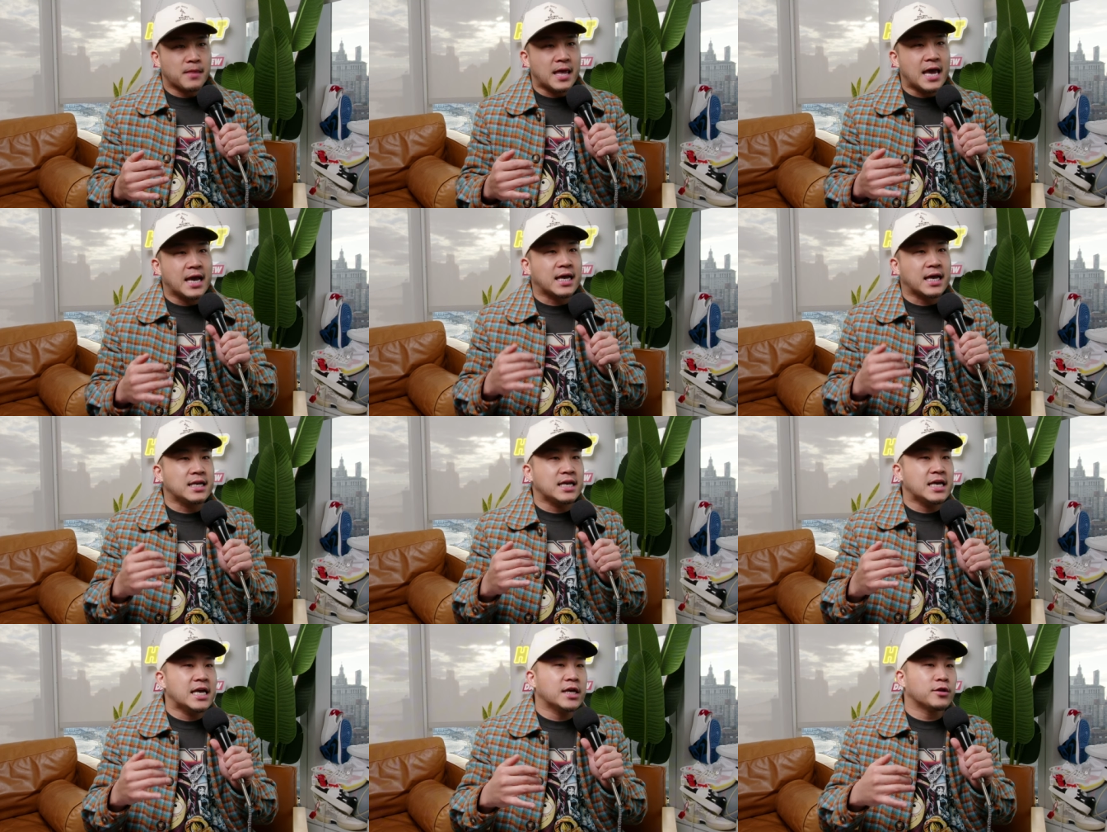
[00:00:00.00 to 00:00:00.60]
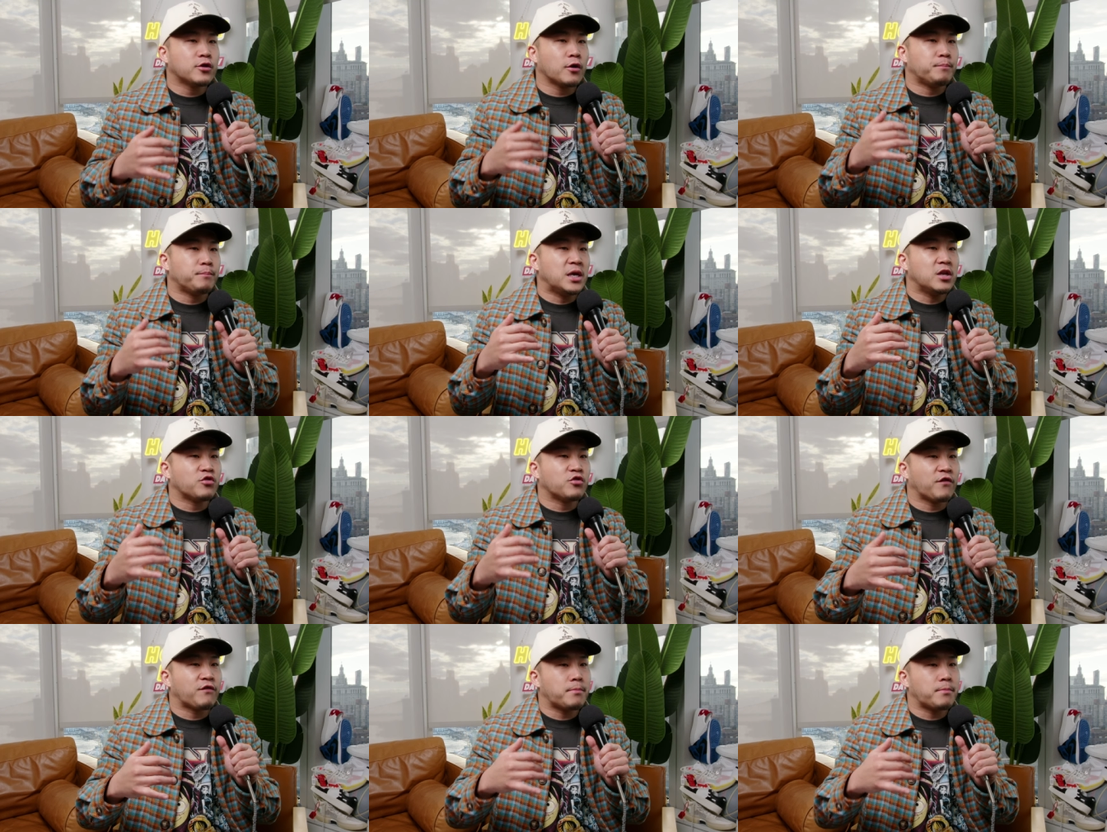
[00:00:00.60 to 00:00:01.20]
it can either be
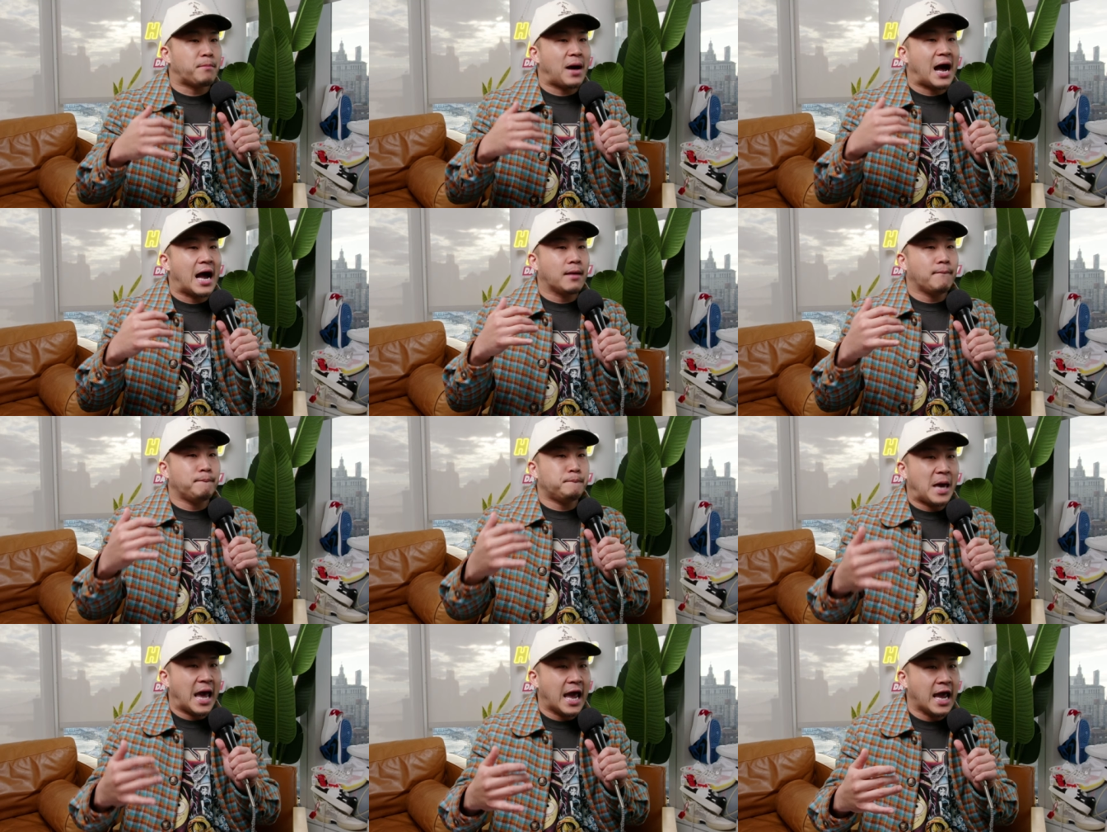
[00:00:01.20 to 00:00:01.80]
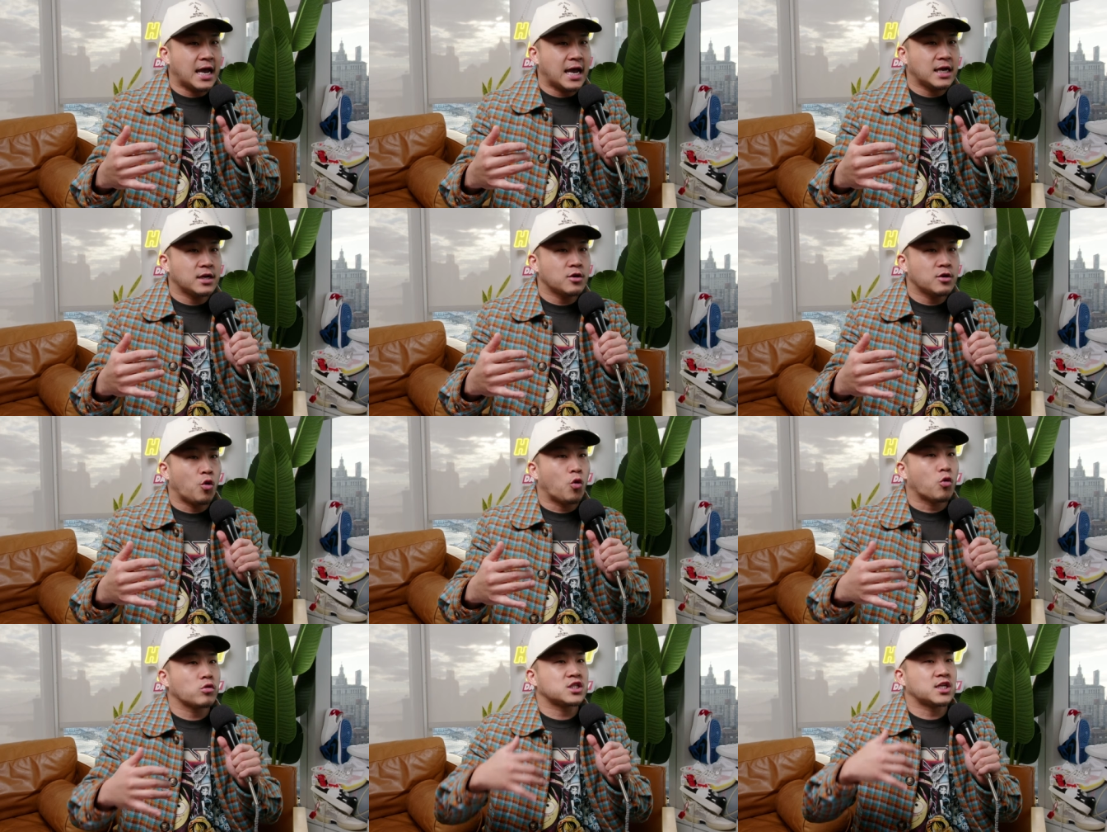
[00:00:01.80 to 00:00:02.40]
driven by pain
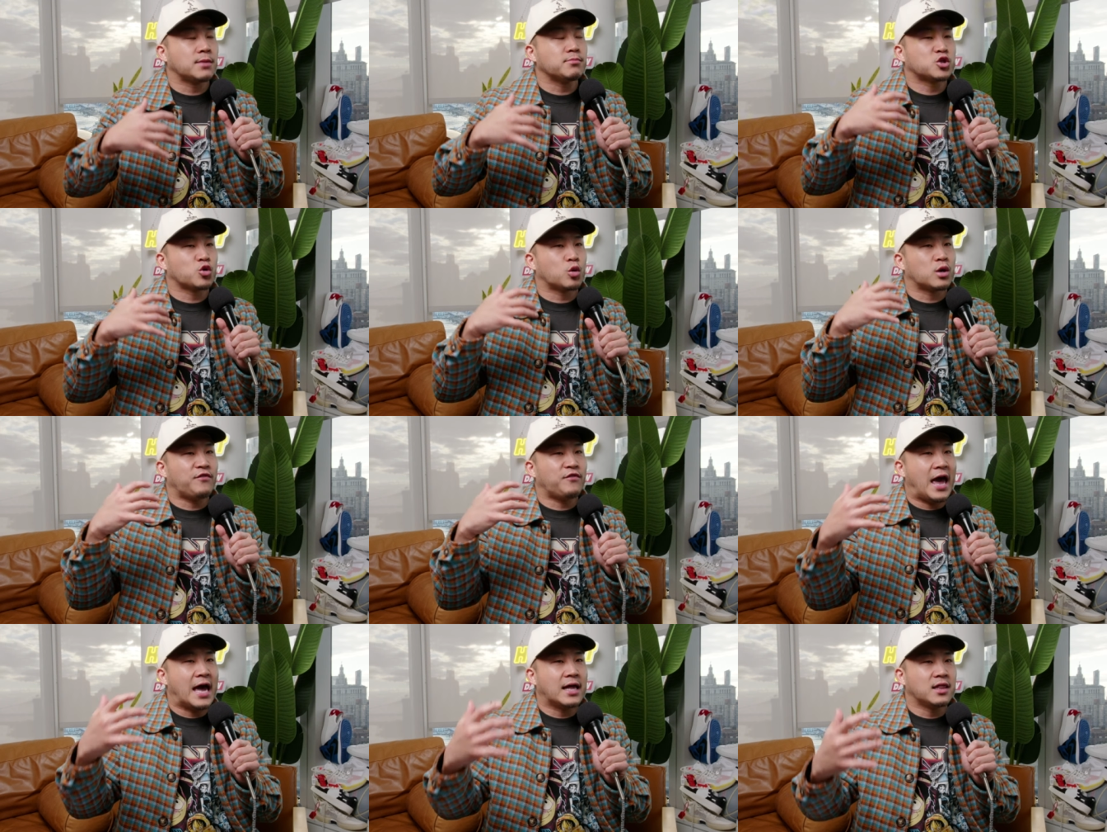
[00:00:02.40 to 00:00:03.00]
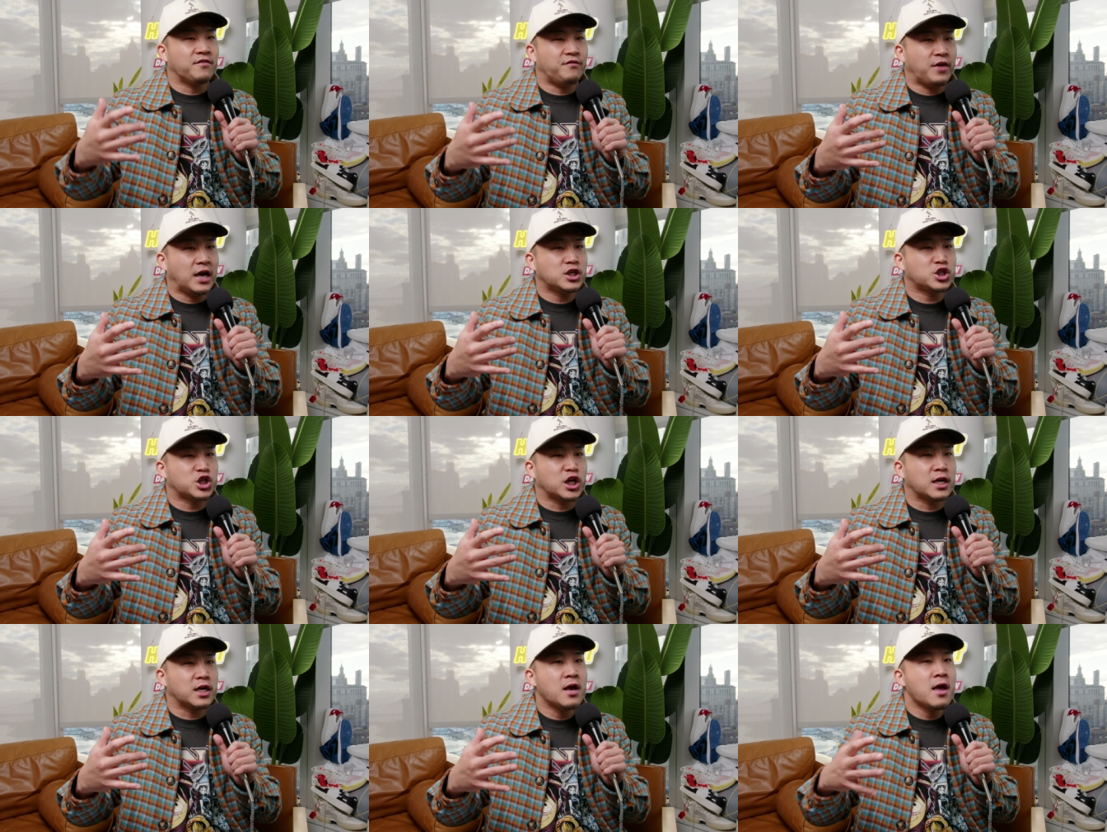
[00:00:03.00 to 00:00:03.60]
or some sort of
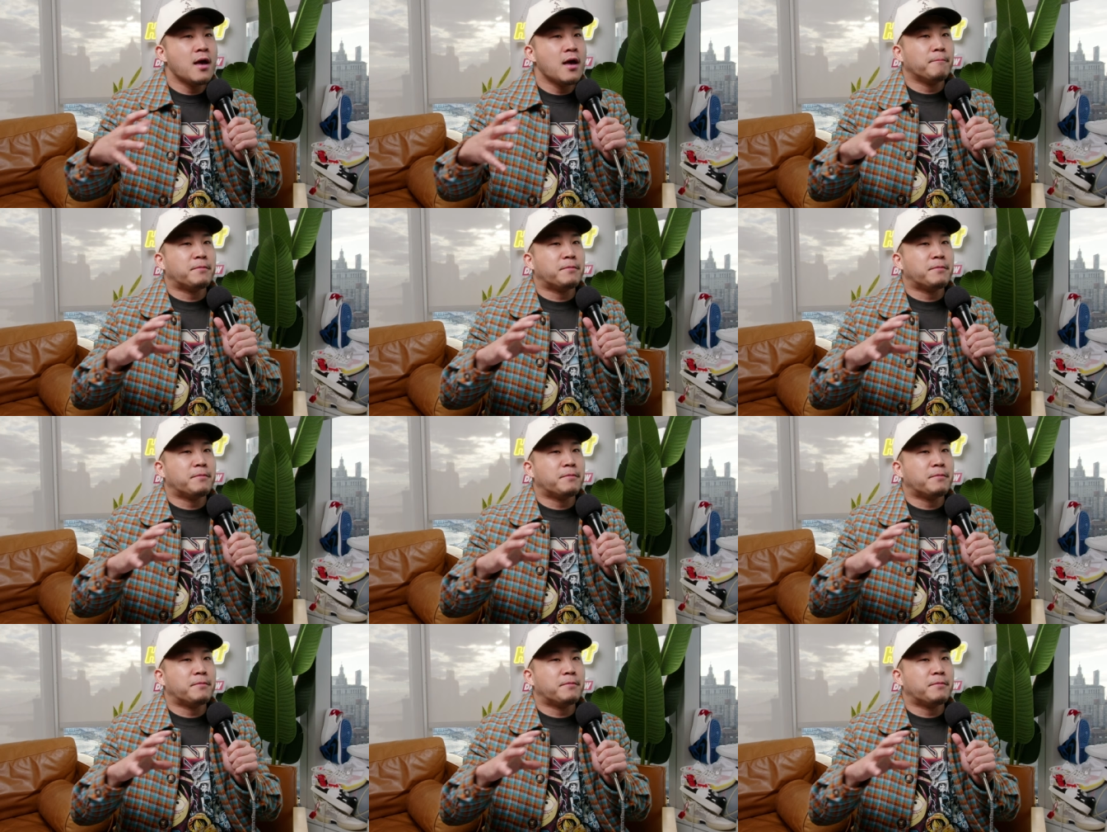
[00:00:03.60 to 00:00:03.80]
elevation.